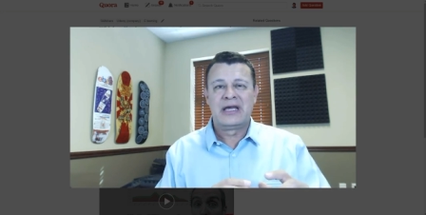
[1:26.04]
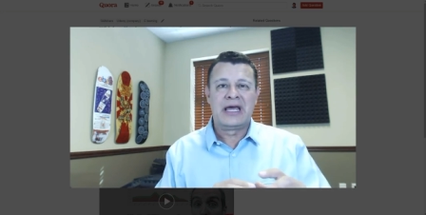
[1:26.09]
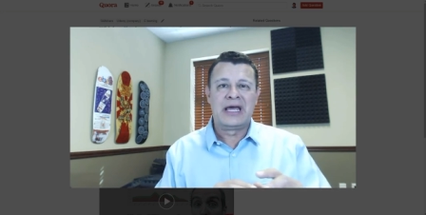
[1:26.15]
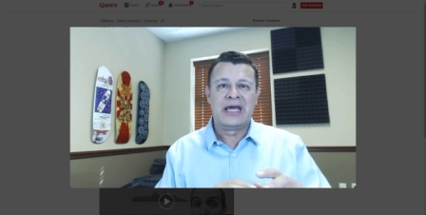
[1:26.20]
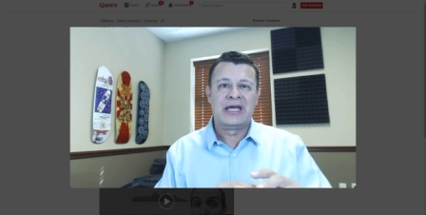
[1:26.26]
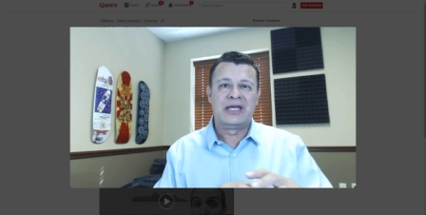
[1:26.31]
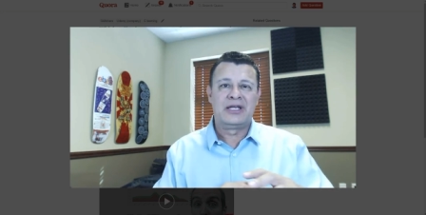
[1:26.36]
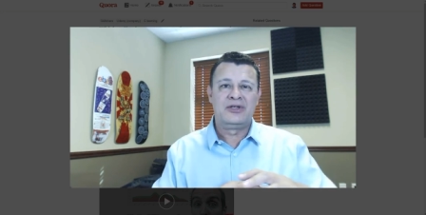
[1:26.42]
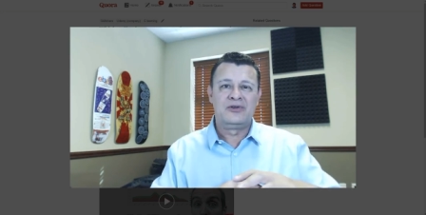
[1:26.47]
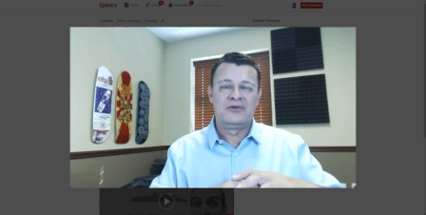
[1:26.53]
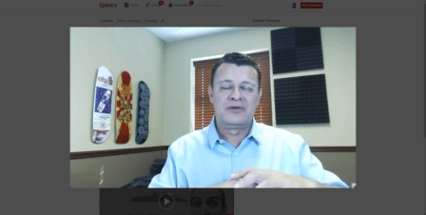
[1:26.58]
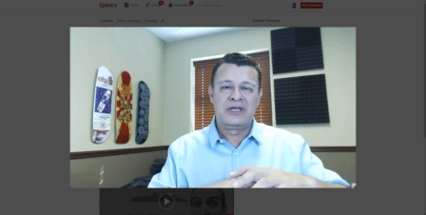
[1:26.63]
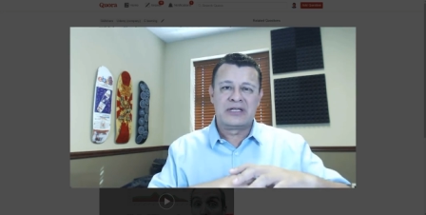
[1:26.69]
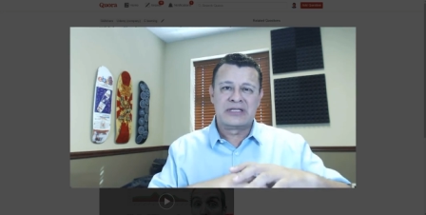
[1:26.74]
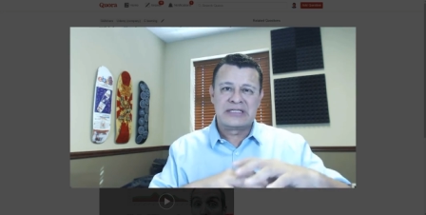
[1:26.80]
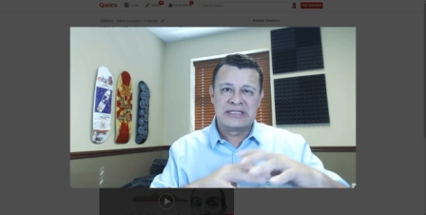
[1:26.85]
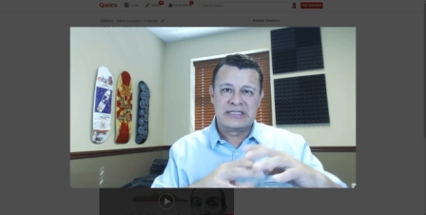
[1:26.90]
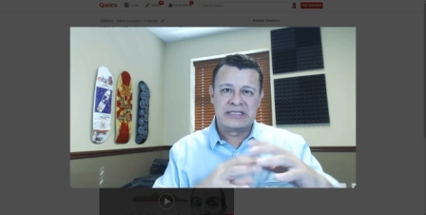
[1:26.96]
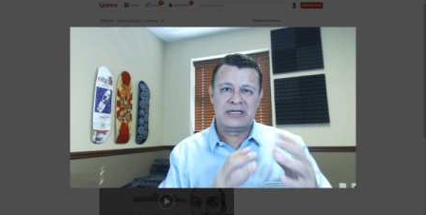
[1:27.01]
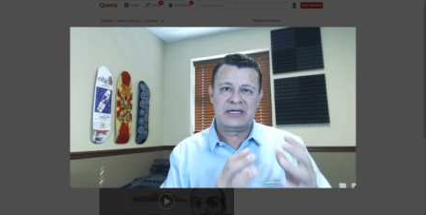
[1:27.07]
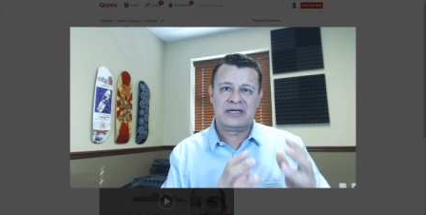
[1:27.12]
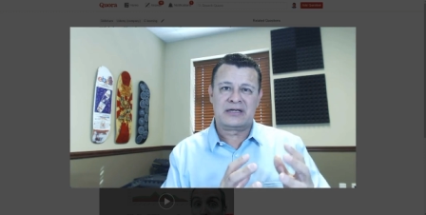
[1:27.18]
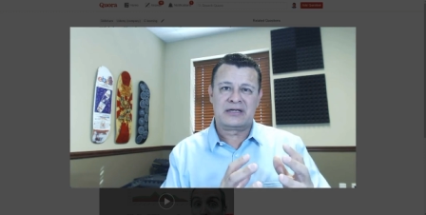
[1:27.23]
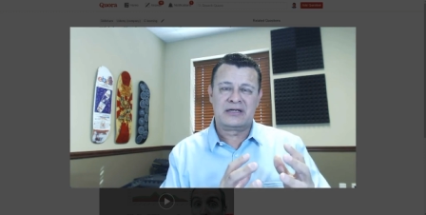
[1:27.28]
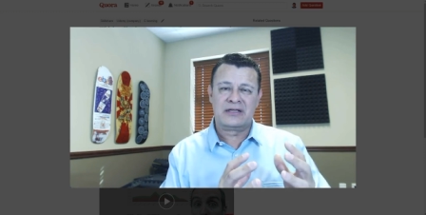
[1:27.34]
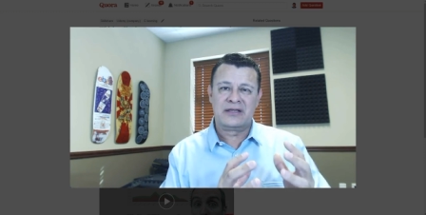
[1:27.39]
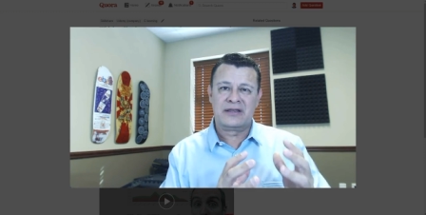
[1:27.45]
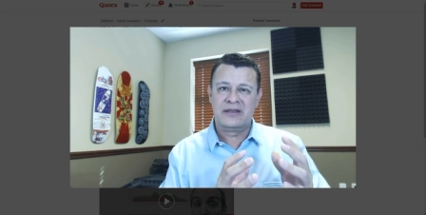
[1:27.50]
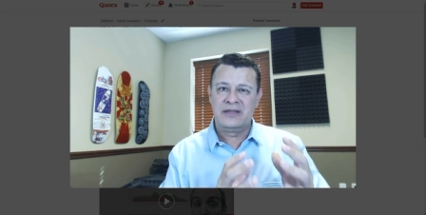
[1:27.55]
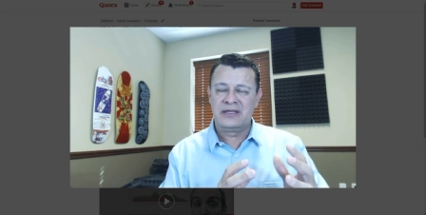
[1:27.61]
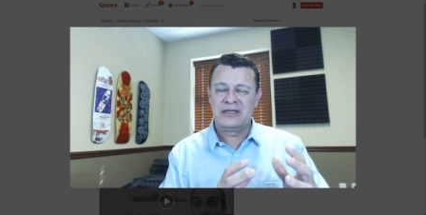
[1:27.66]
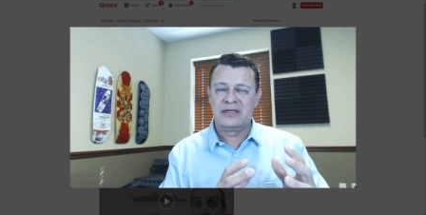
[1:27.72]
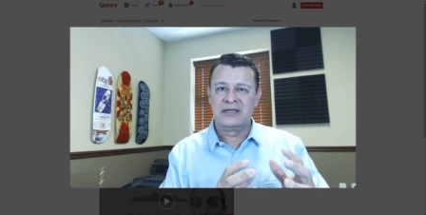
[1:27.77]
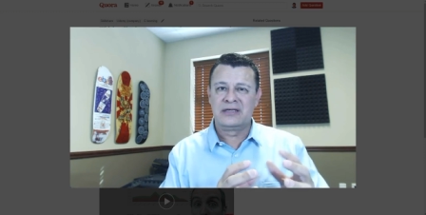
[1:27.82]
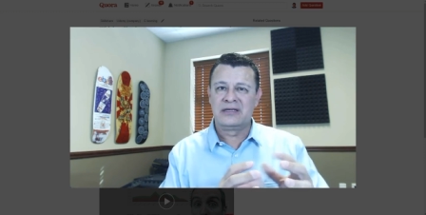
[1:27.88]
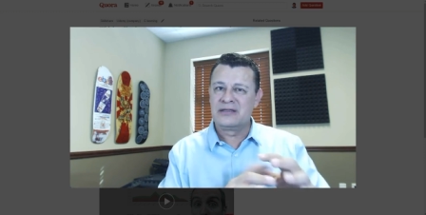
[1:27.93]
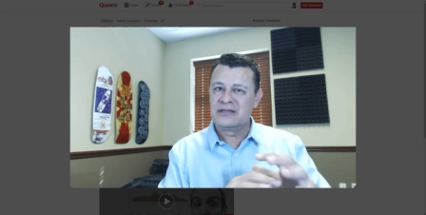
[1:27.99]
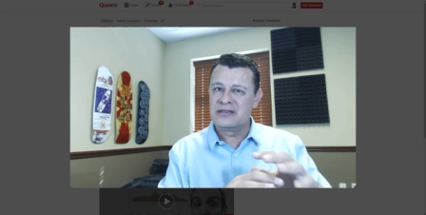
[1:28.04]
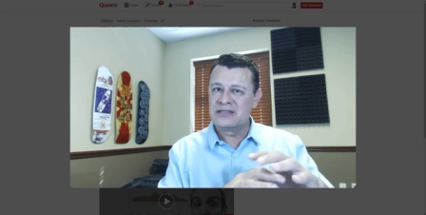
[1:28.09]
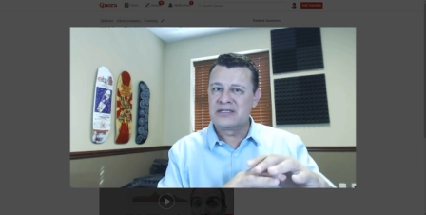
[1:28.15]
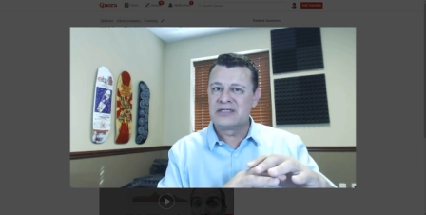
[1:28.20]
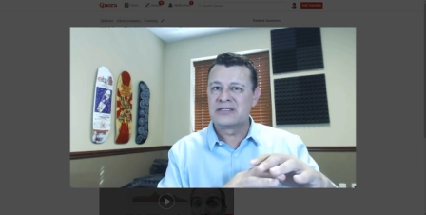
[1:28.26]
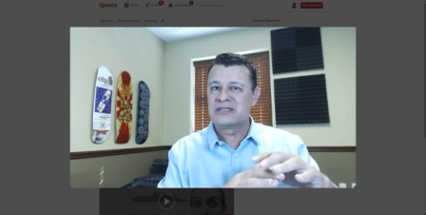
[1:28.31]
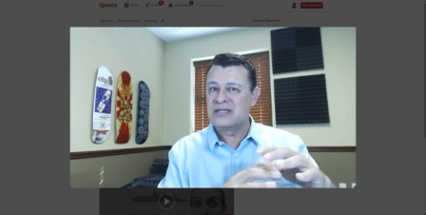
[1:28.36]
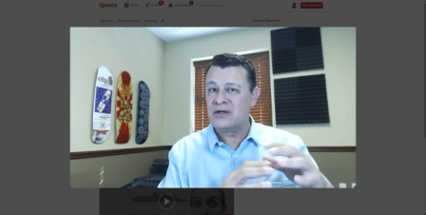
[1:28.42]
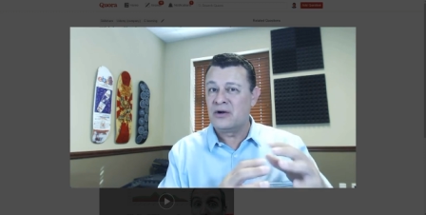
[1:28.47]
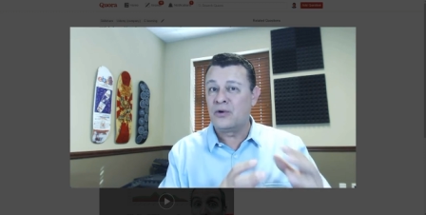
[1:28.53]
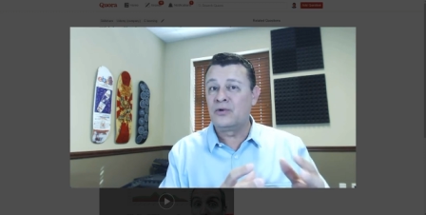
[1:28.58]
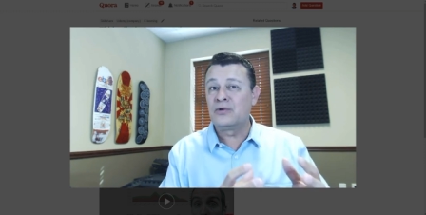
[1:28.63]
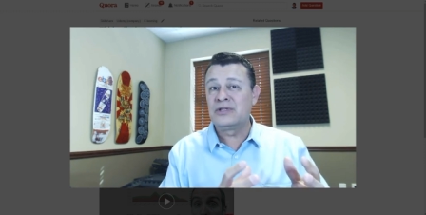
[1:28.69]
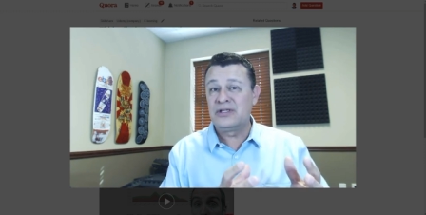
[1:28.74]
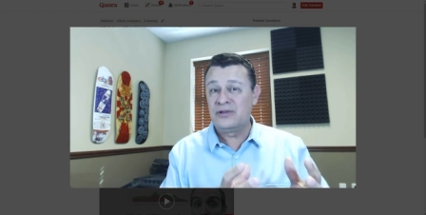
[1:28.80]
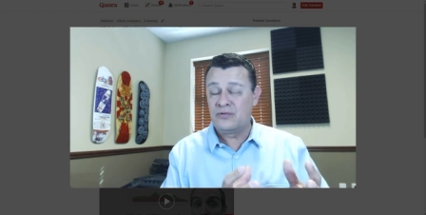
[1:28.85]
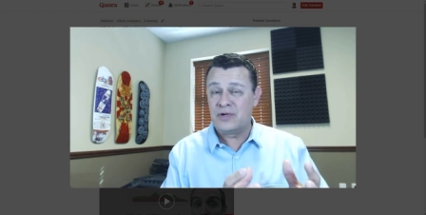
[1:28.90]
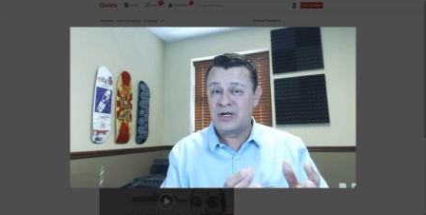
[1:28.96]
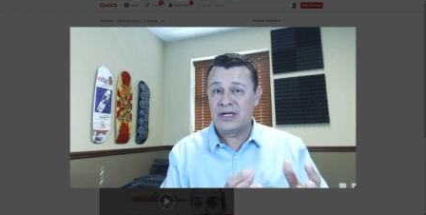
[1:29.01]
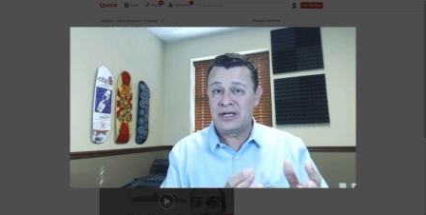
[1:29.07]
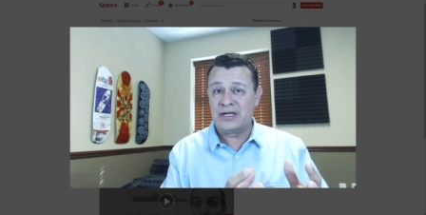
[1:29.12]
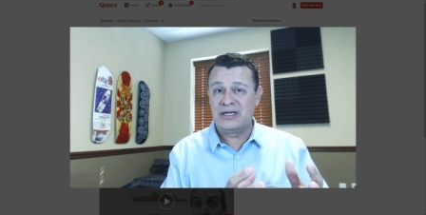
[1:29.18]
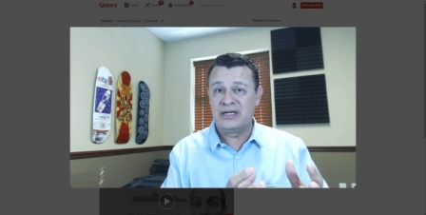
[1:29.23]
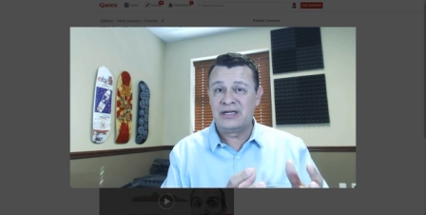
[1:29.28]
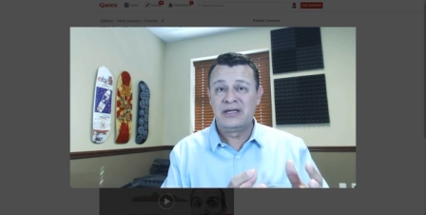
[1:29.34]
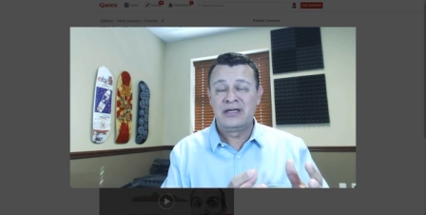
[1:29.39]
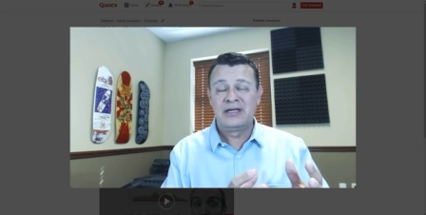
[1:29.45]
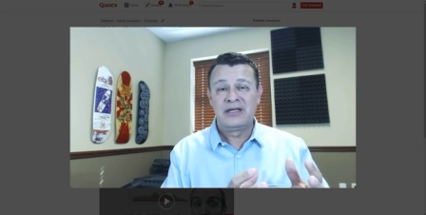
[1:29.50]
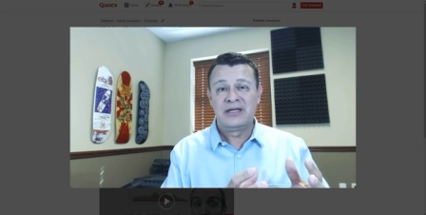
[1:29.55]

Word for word: and you get stuck thinking this is the only way